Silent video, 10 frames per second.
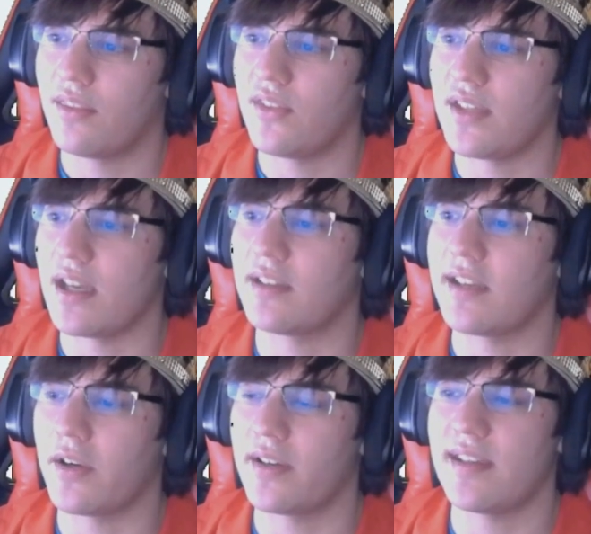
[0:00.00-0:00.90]
the
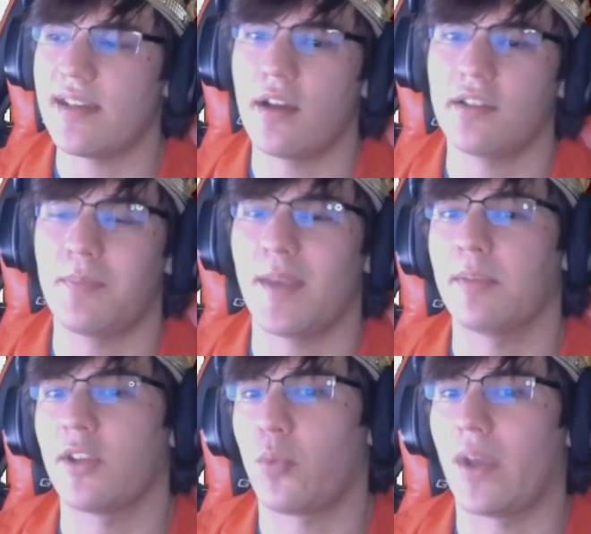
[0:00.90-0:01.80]
Giratina to be
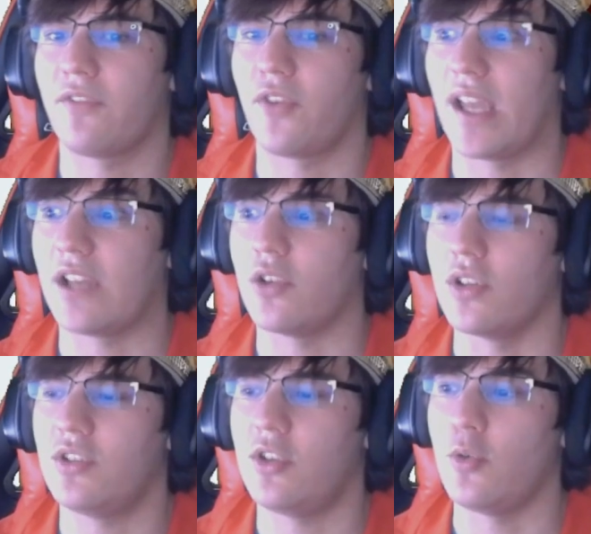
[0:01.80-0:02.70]
able to swing for a
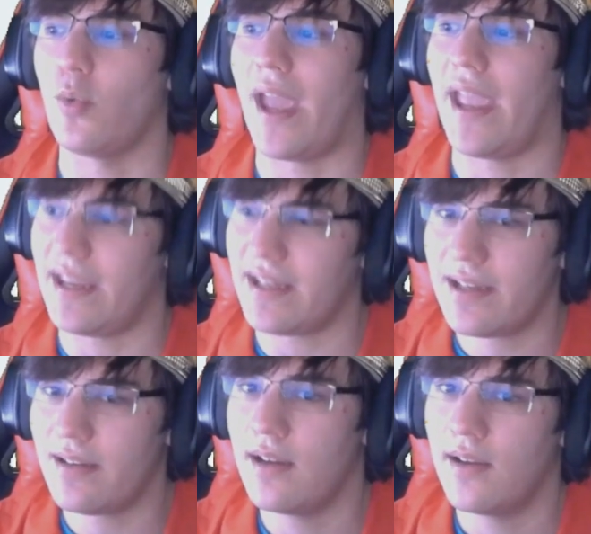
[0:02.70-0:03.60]
good
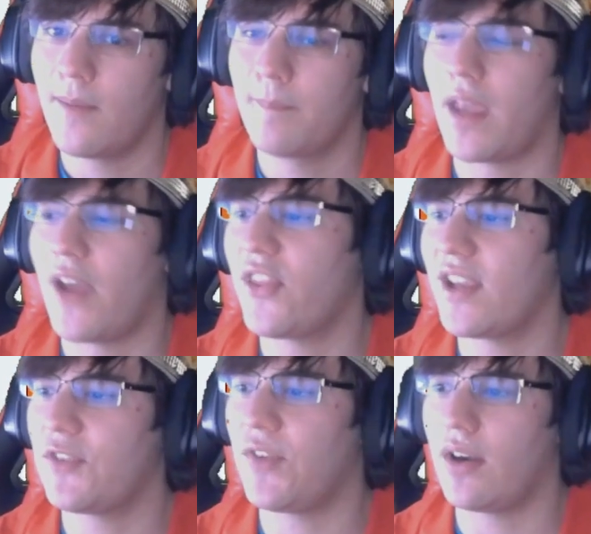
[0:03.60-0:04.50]
280, I
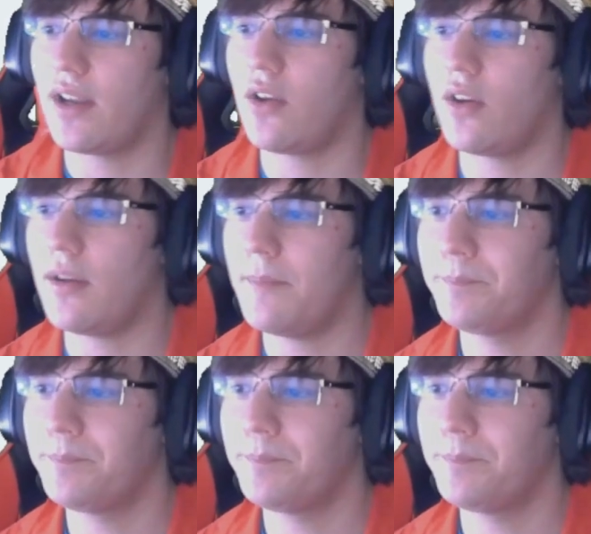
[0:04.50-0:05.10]
think is very good.